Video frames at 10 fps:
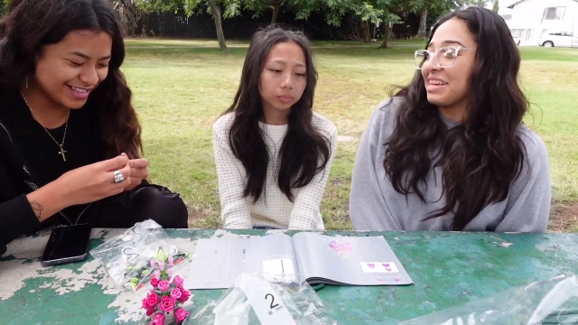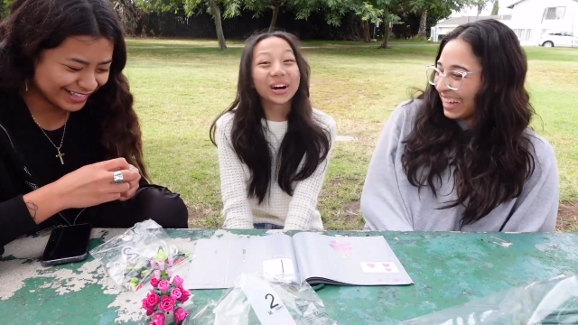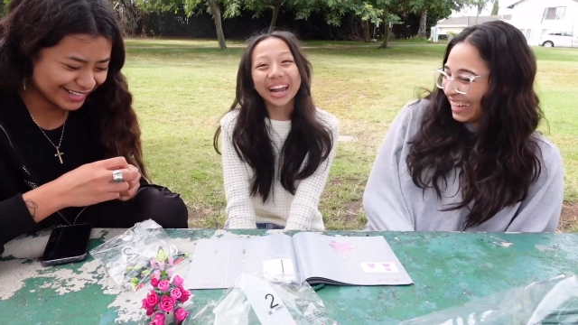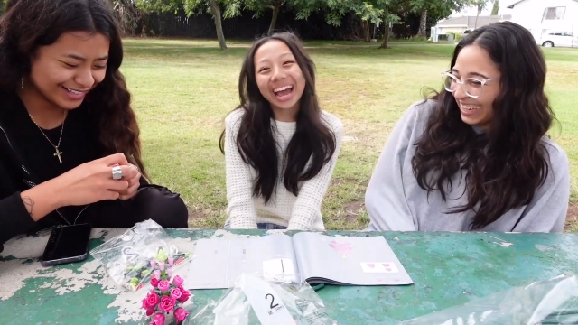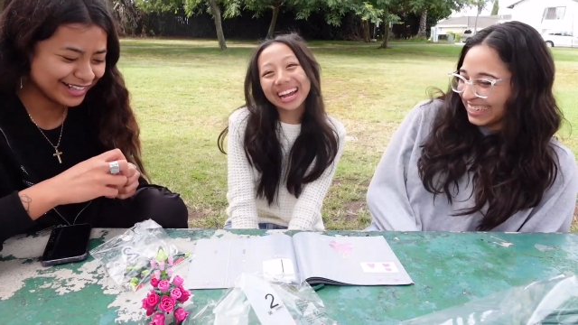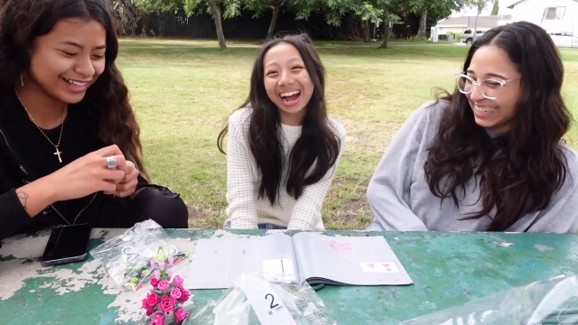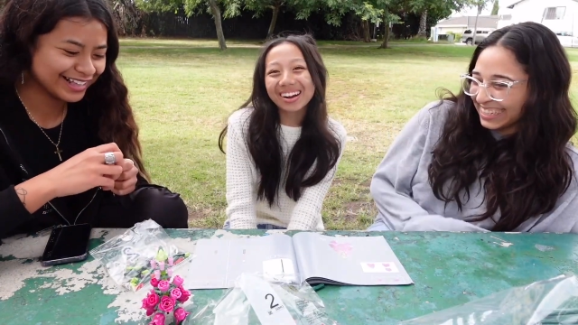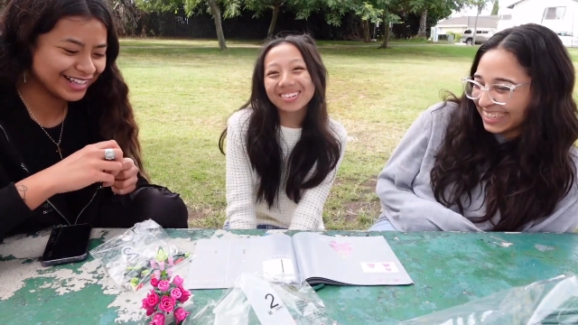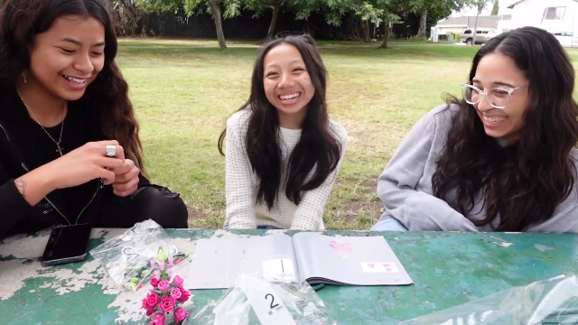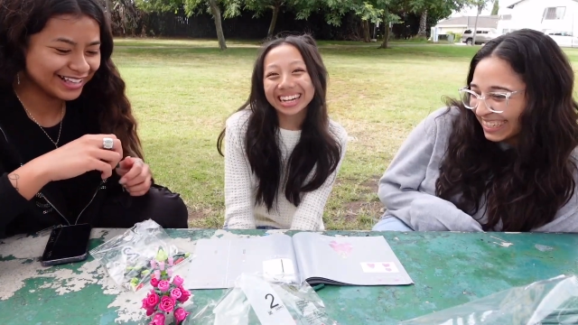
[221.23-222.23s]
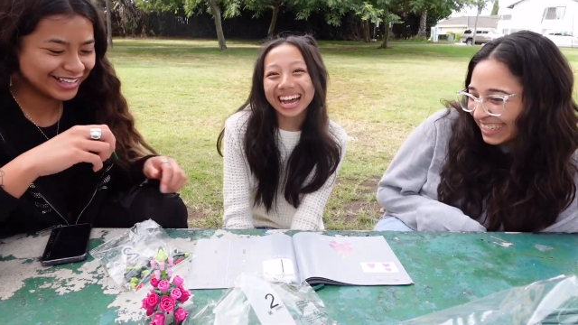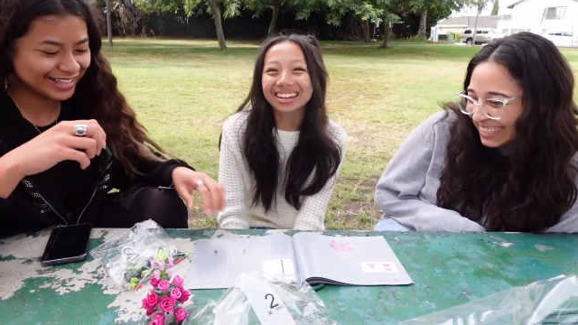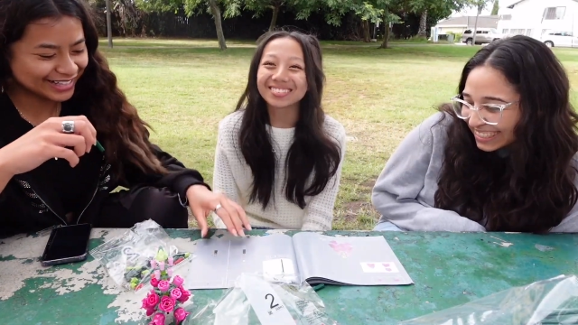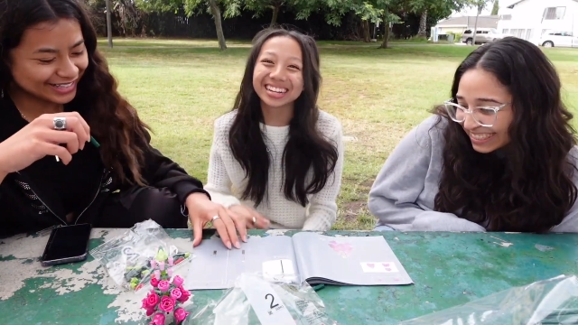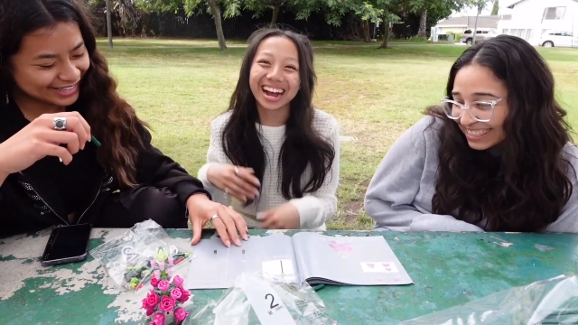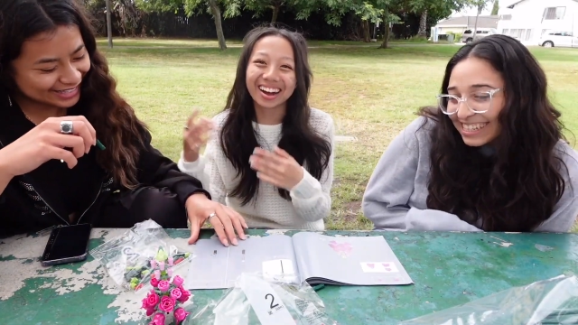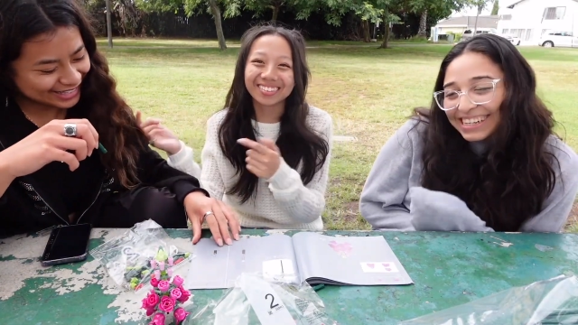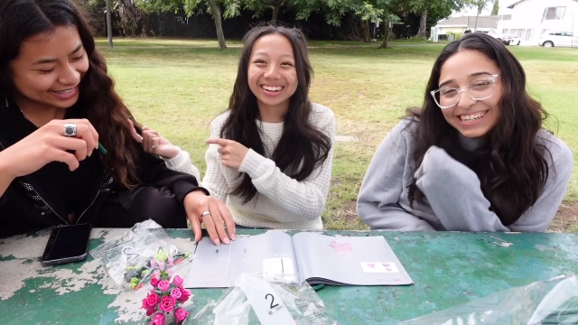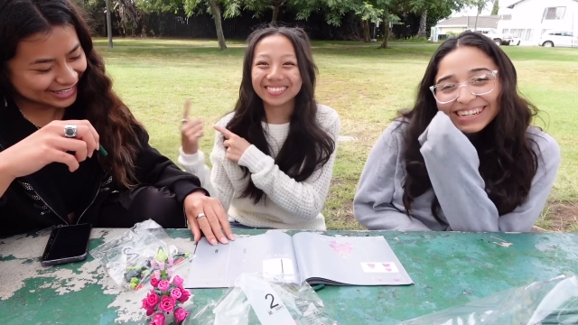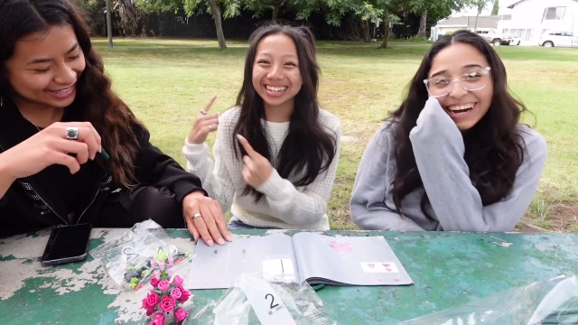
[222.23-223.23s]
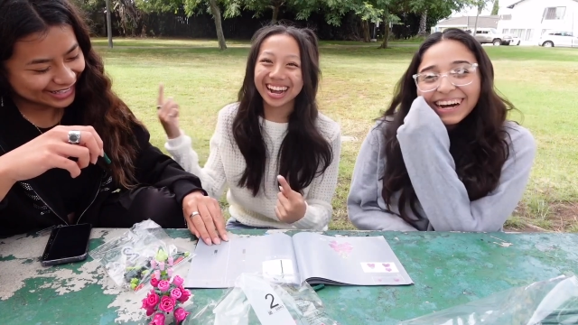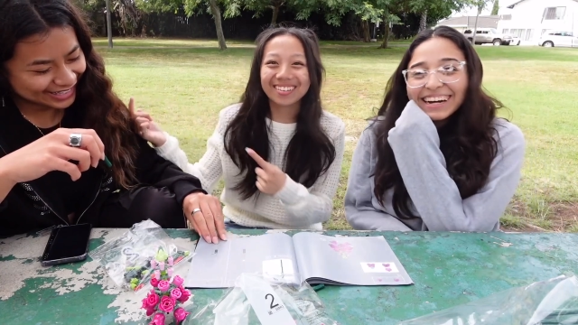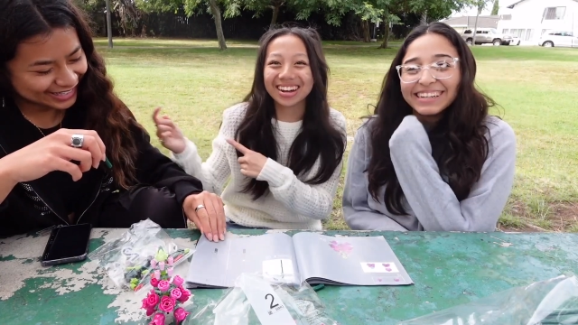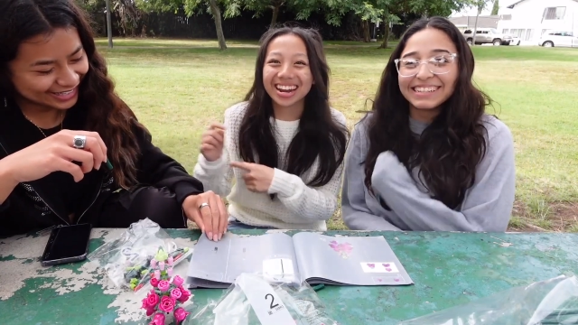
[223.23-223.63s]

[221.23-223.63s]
Speaker 1: But I got one, guys. We got one. We got one.